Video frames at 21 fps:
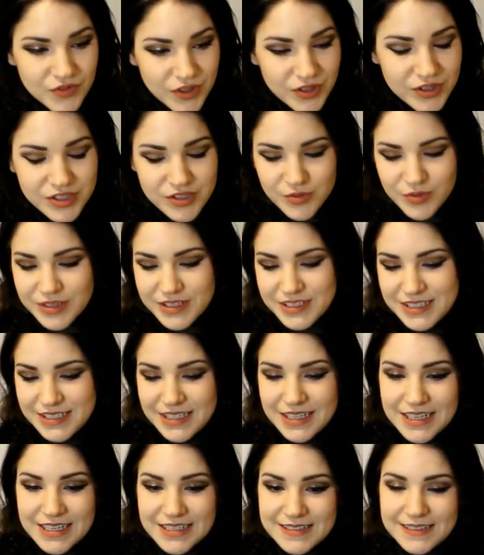First one's
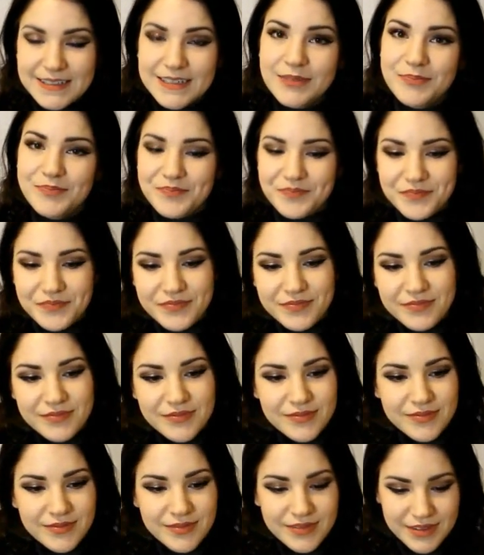easy.
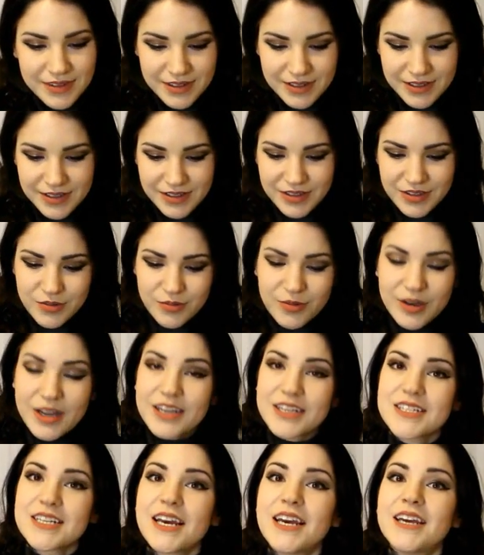The
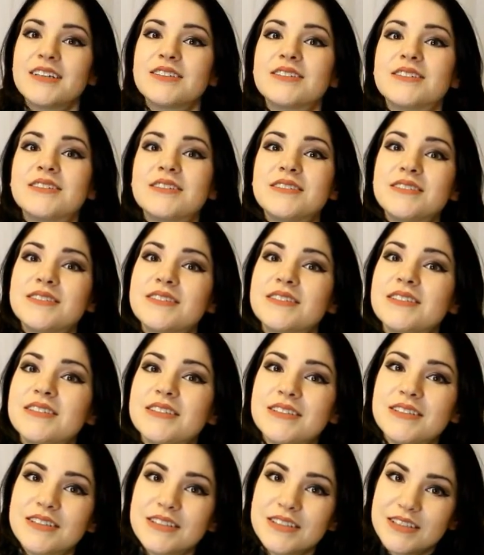rectangle
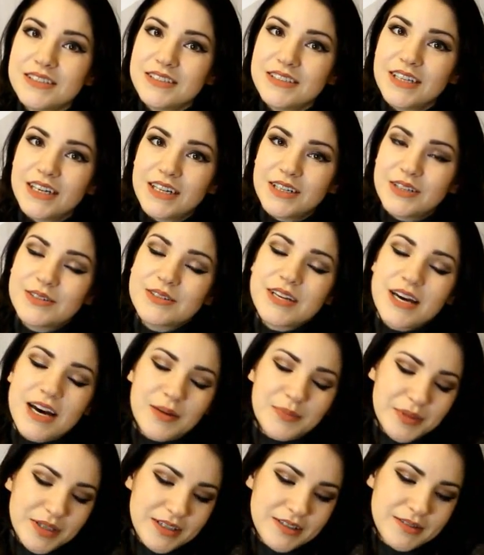yellow
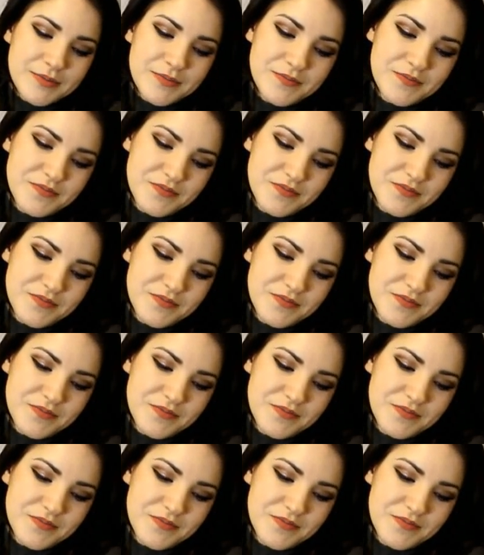topping.